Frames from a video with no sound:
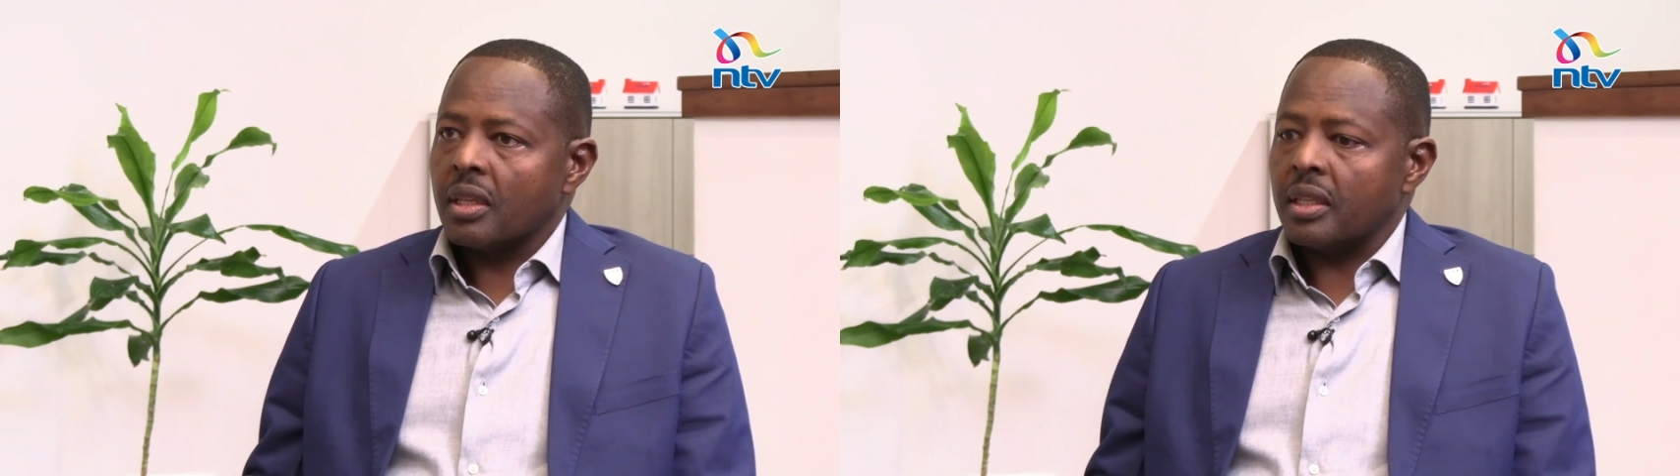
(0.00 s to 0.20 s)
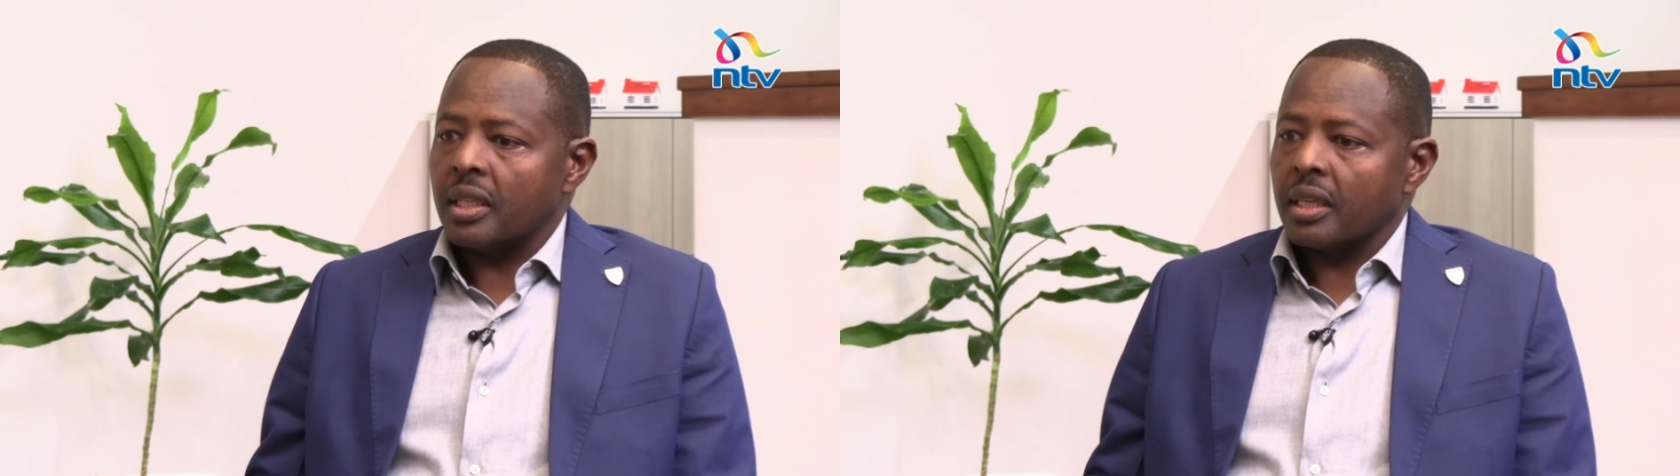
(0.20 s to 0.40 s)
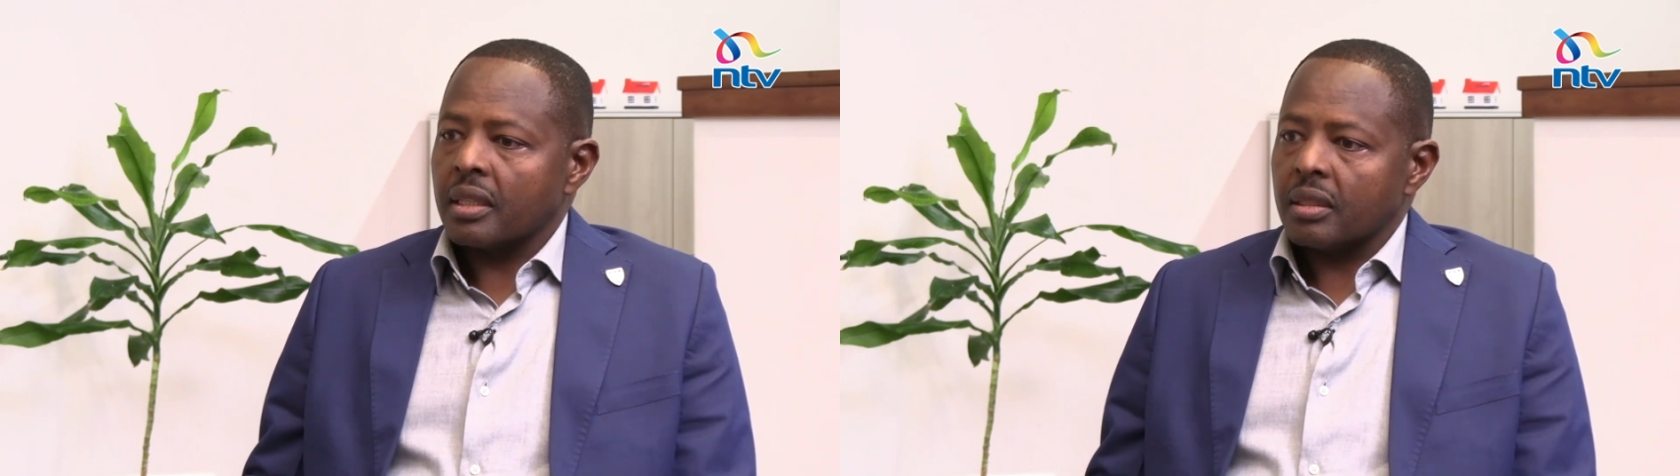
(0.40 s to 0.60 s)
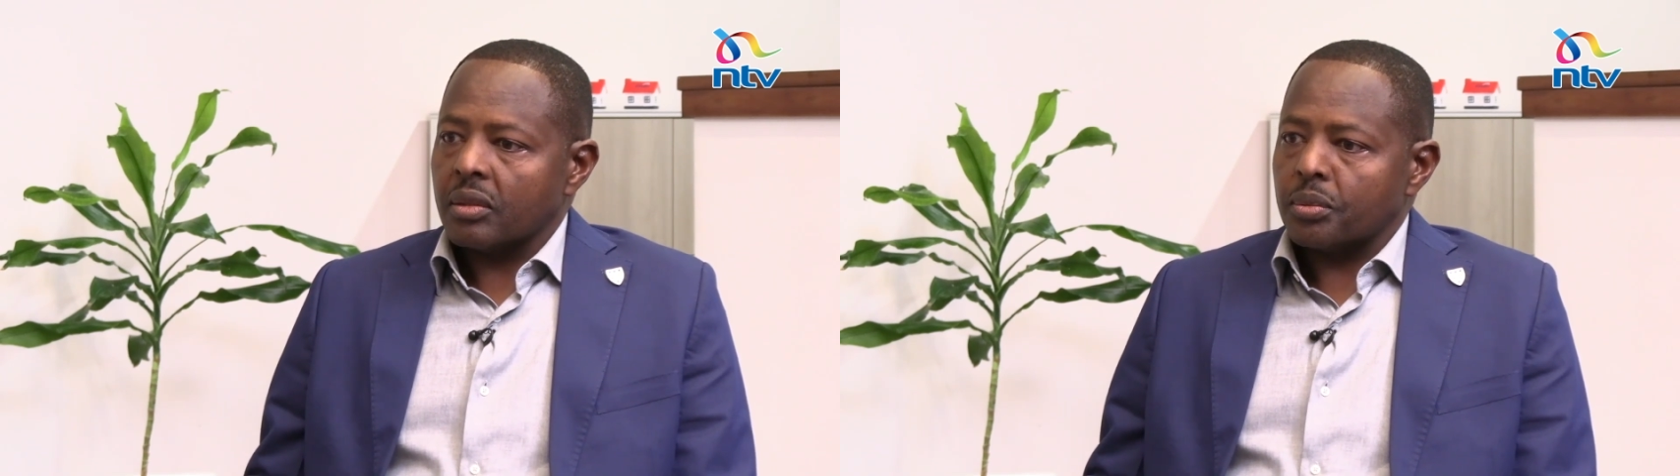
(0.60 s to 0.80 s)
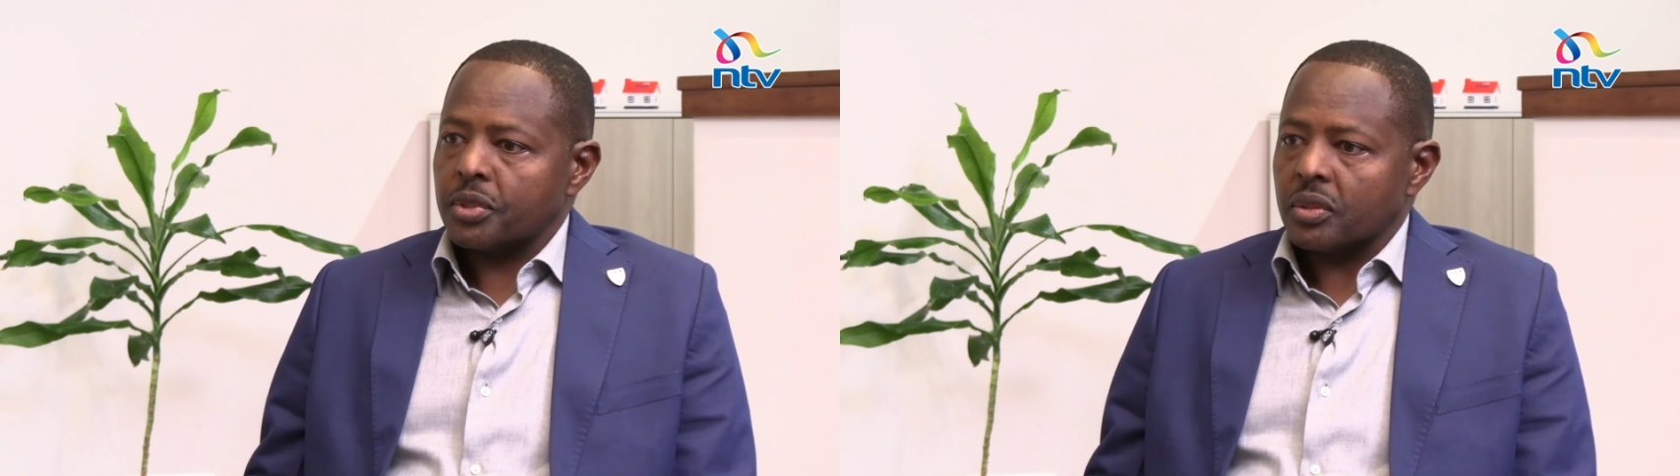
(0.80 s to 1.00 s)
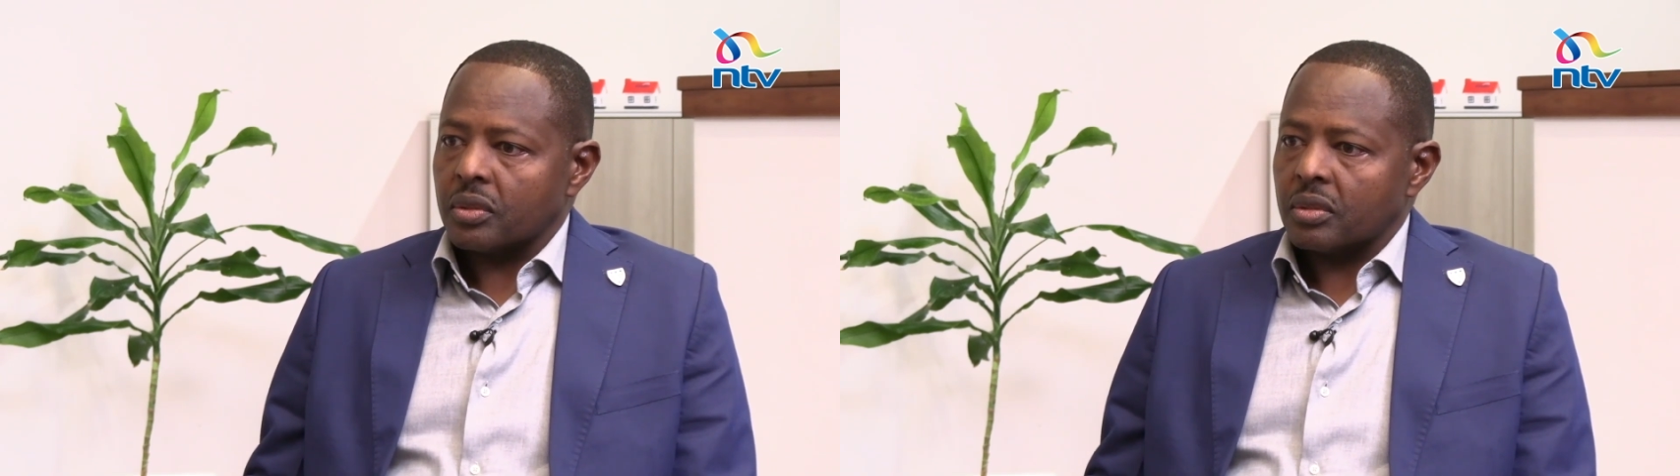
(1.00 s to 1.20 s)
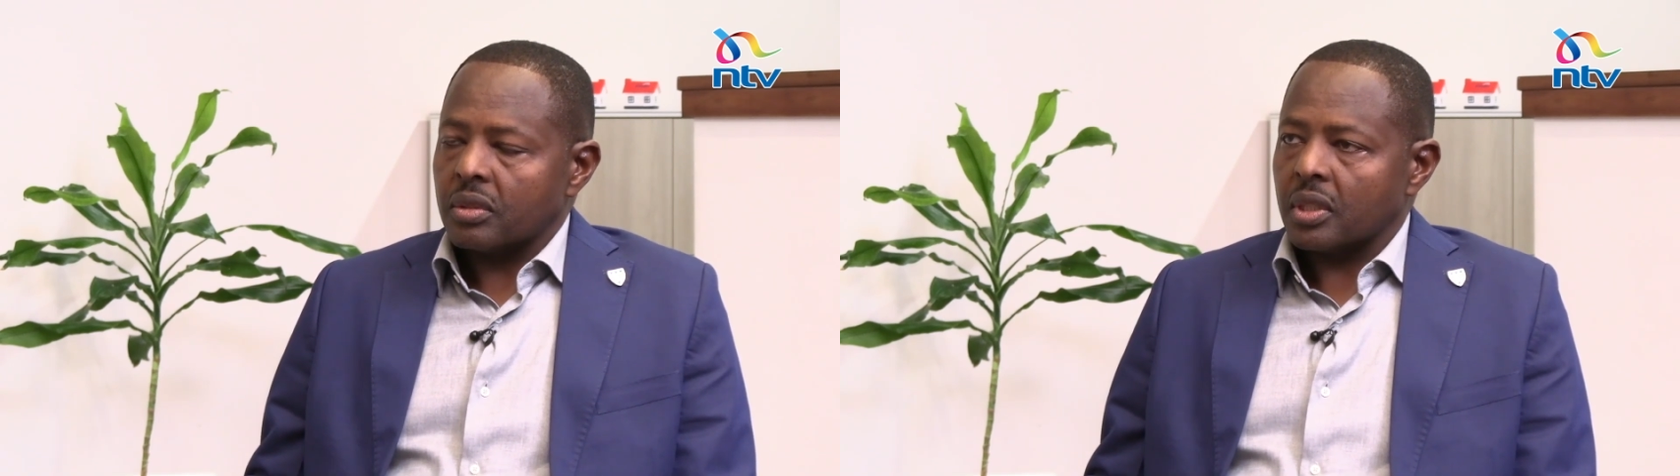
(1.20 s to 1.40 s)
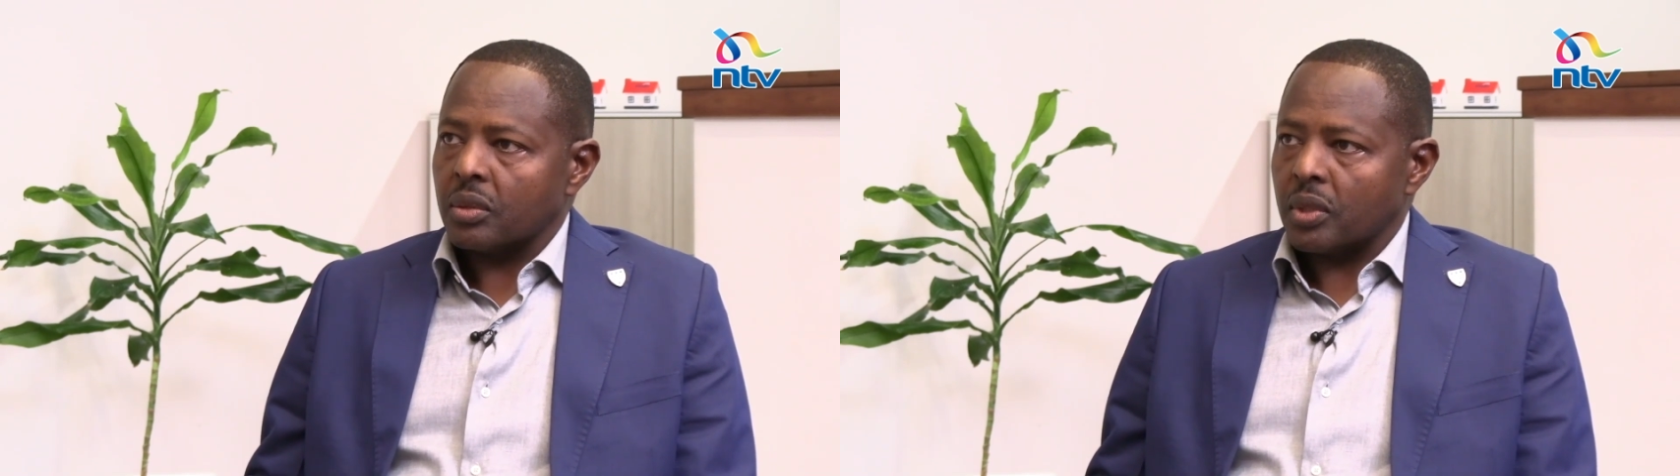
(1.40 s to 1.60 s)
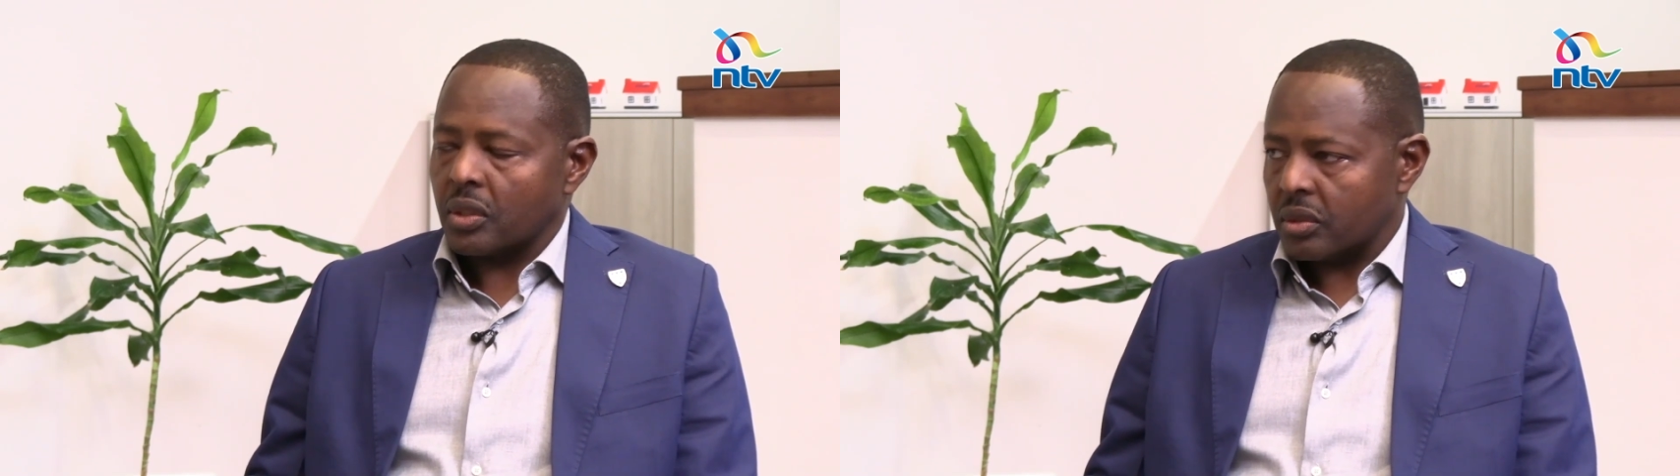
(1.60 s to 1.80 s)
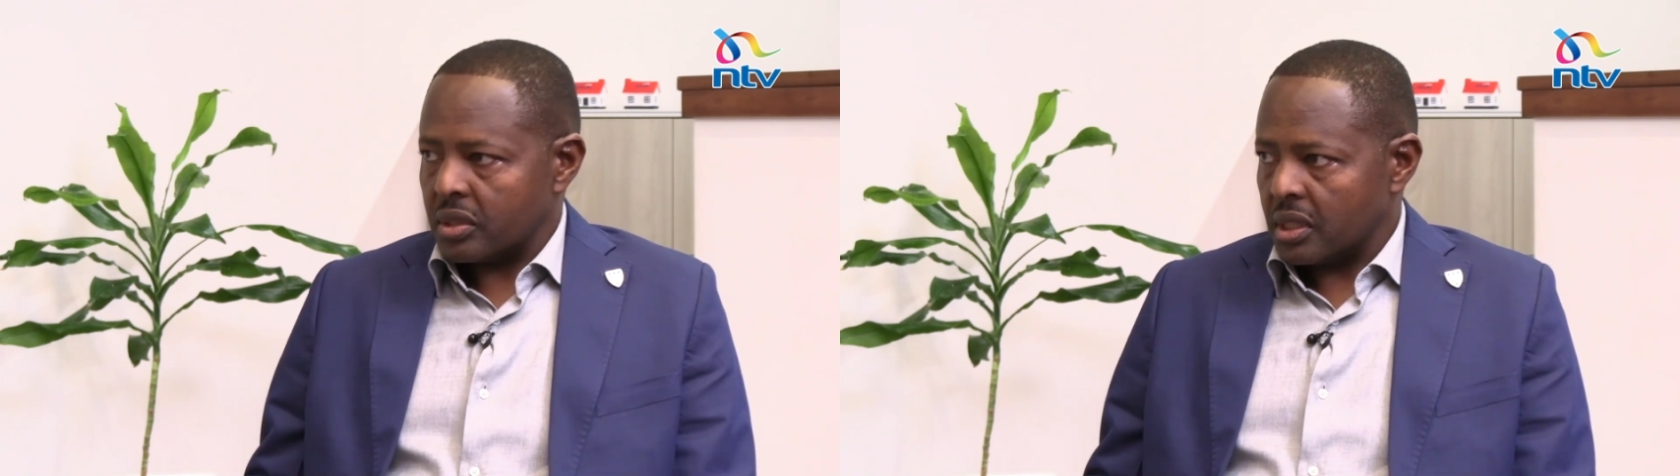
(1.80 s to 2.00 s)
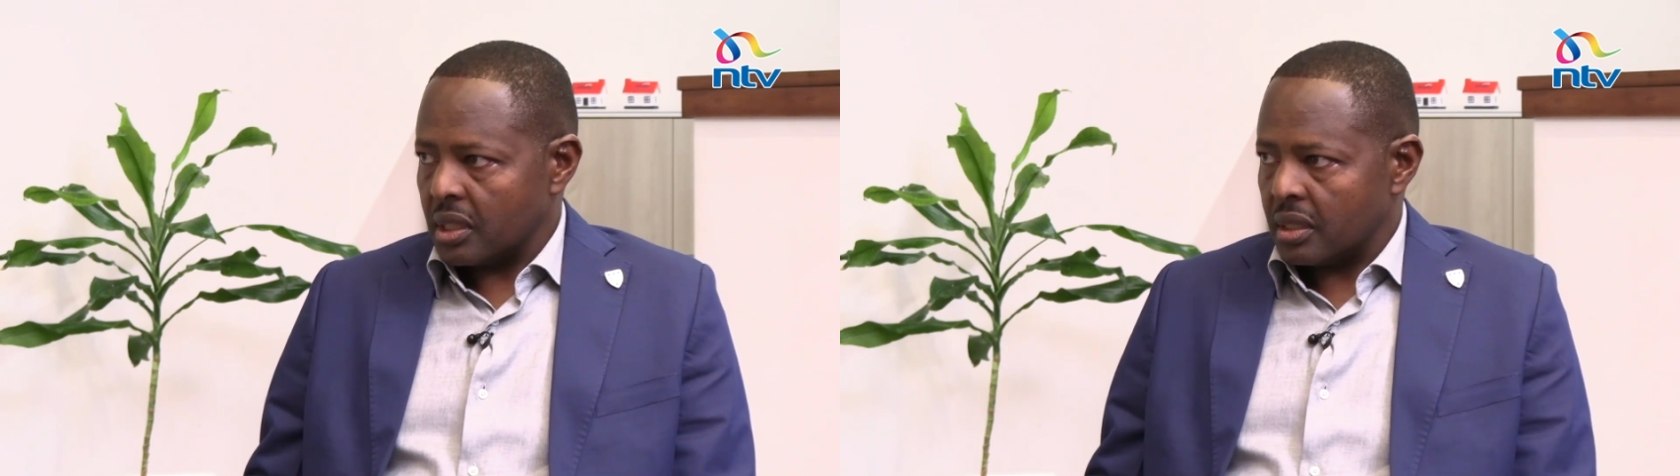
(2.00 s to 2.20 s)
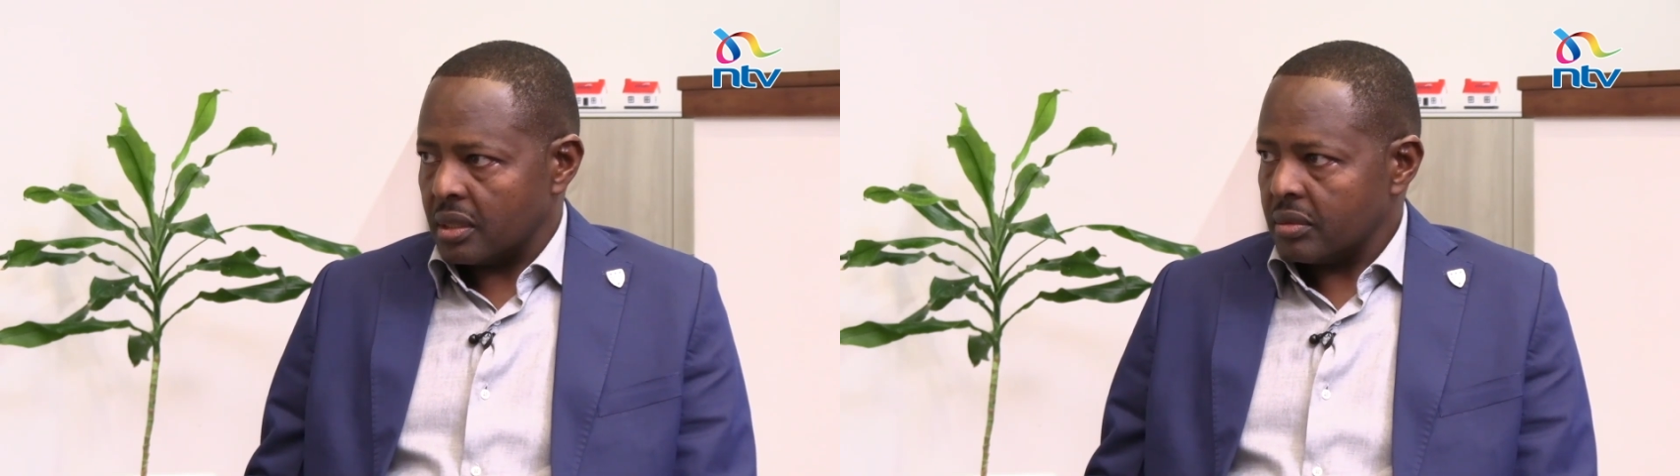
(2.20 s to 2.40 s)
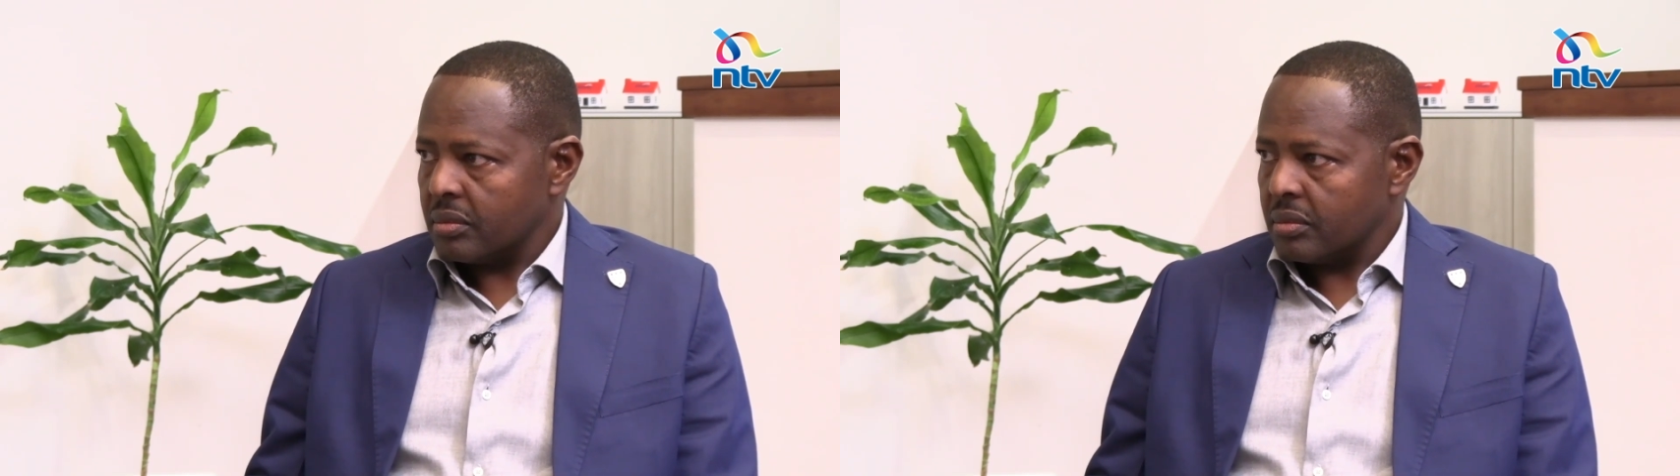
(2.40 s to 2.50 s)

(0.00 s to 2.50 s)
The other option that we are considering,